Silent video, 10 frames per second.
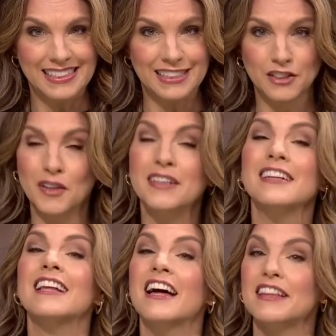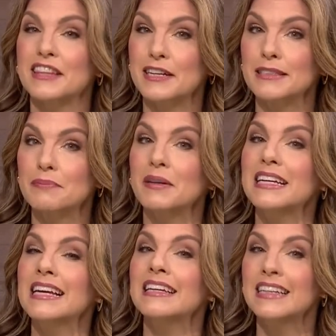He's good at a lot of things, but
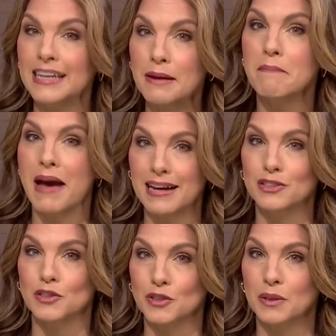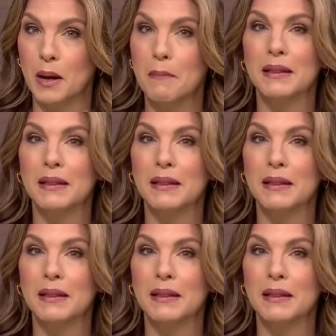can he master